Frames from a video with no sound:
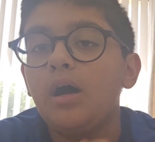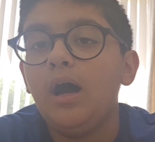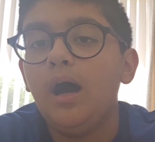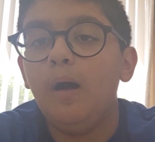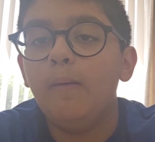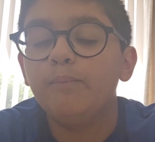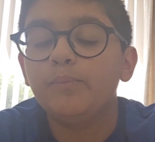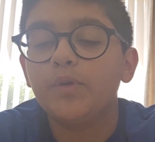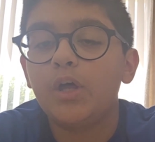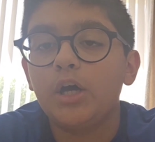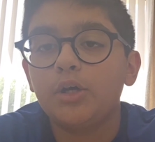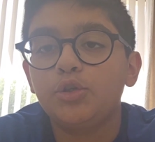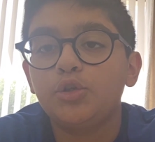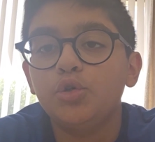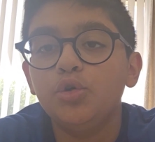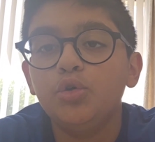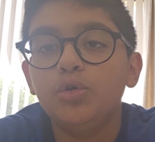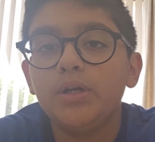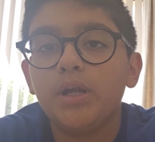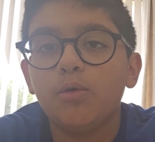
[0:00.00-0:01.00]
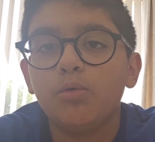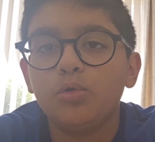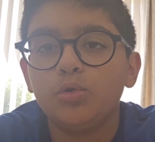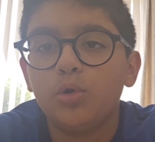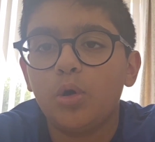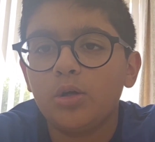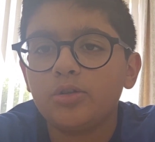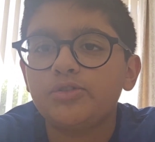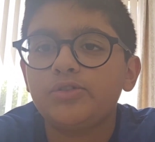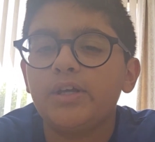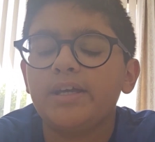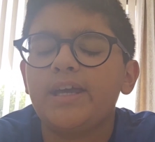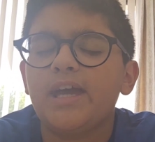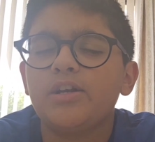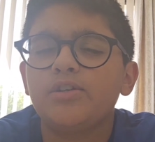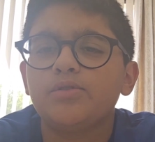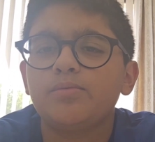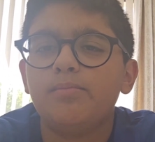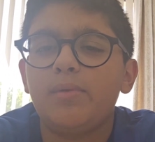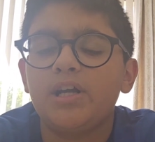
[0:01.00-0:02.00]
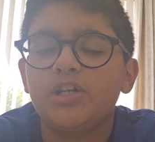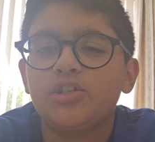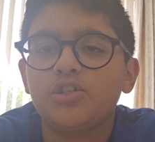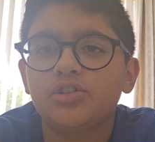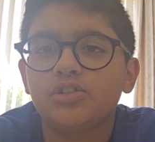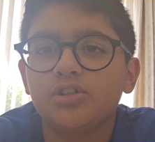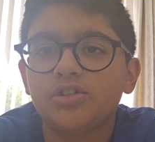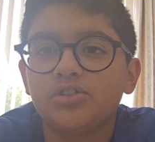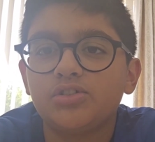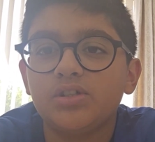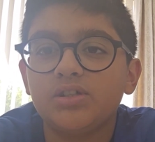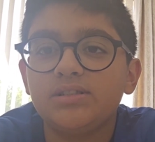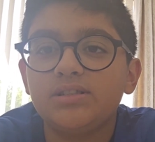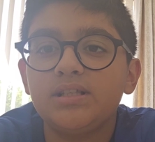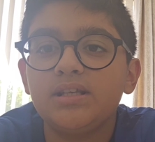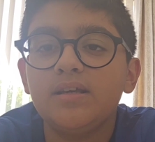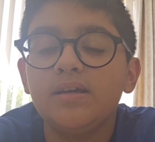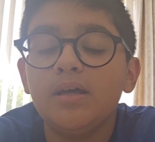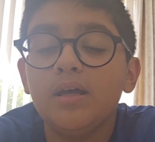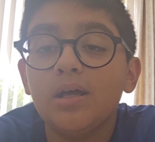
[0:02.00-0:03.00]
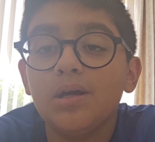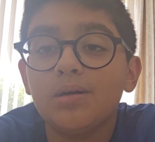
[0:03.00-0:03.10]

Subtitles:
A 2-0 loss against Manchester City.